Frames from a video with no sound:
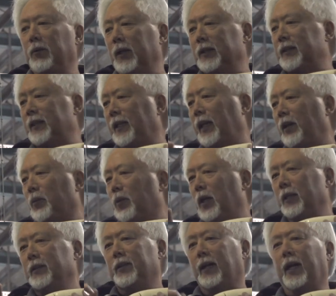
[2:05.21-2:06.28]
wants to eat
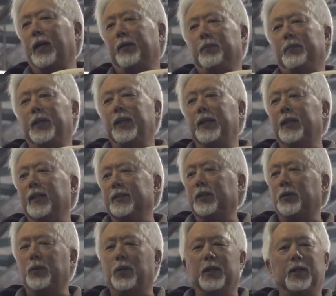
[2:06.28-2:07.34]
one time. He
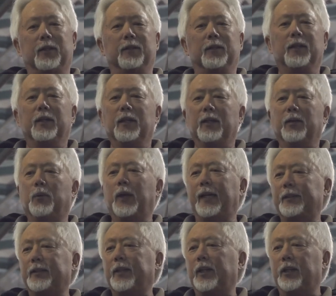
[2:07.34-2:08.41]
doesn't want to
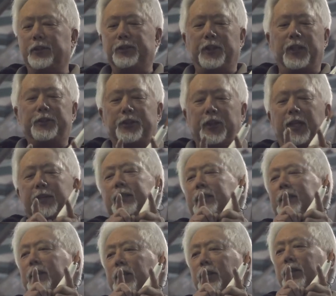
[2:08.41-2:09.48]
waste energy
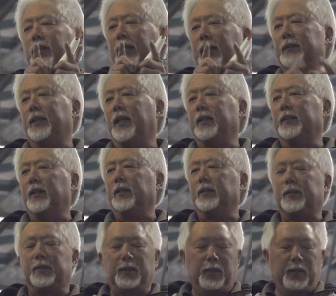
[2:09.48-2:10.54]
chasing little things like
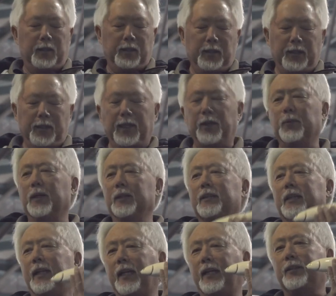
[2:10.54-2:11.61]
this. He wants
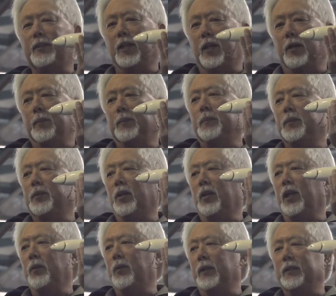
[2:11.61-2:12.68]
to eat something. So
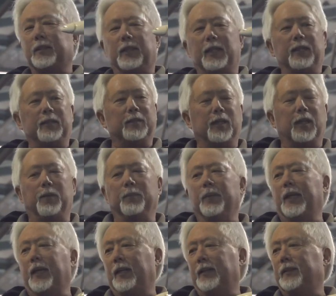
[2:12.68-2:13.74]
he wants to eat something
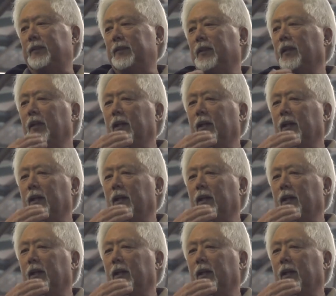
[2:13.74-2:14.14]
that's